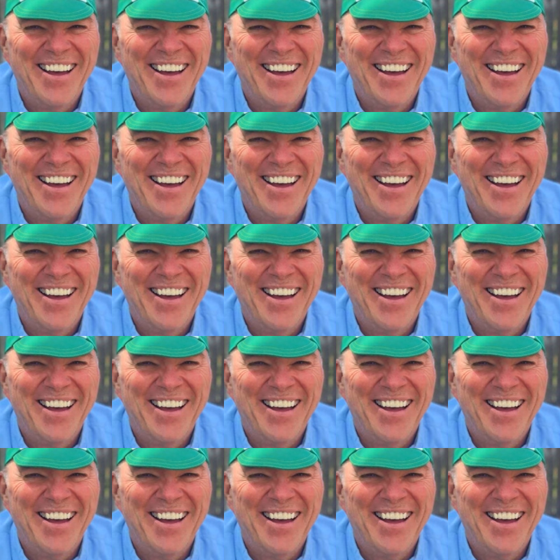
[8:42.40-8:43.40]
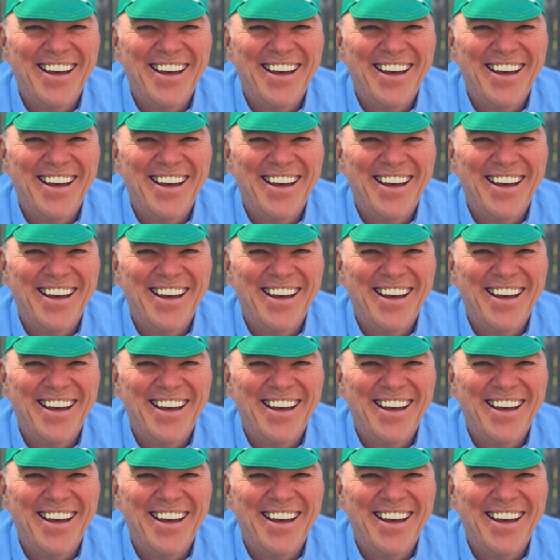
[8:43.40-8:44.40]

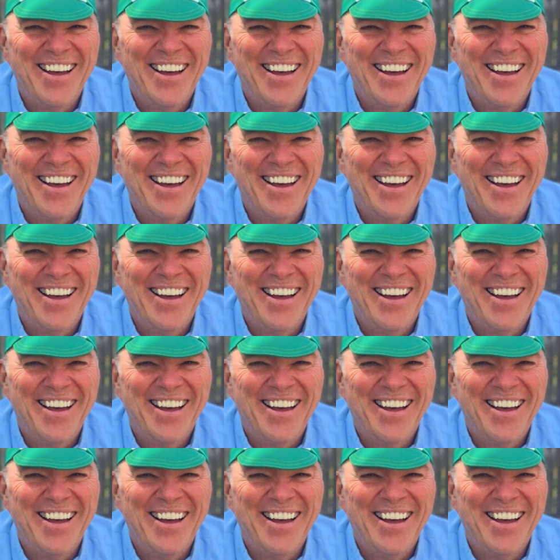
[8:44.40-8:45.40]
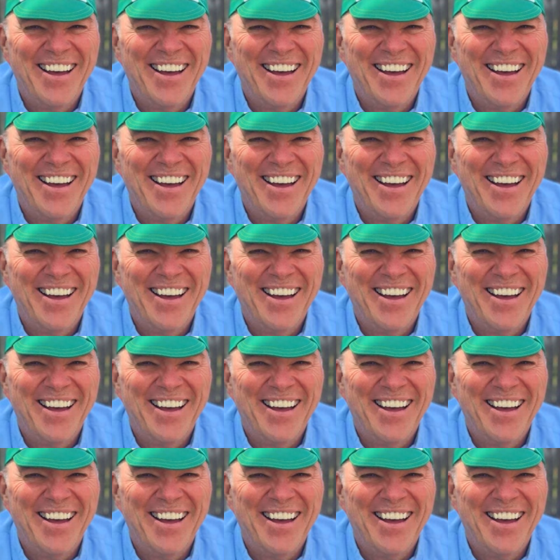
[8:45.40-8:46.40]

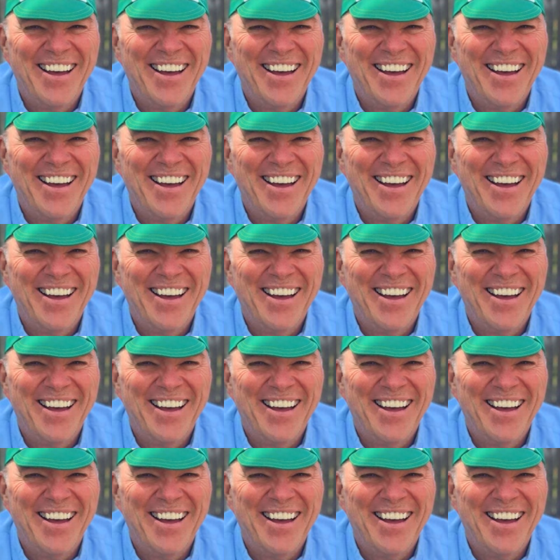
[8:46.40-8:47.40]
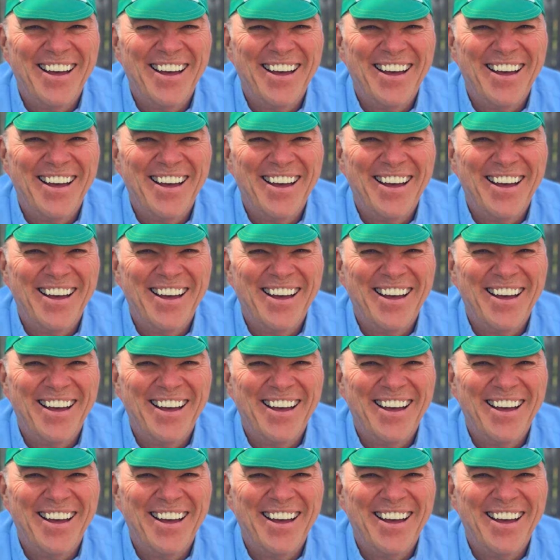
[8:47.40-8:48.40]

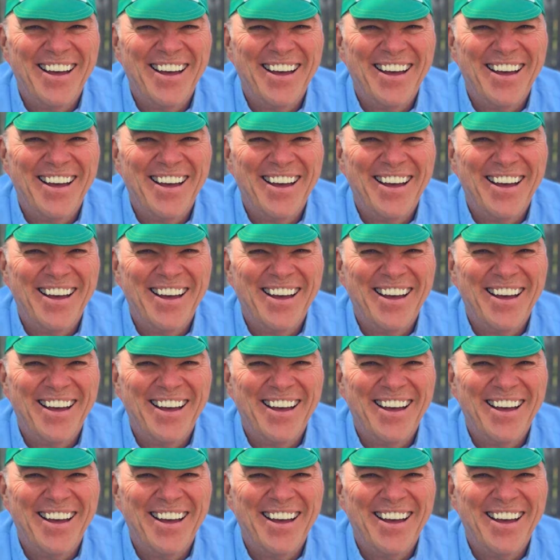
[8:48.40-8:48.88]
This is a still picture; no speech is visible.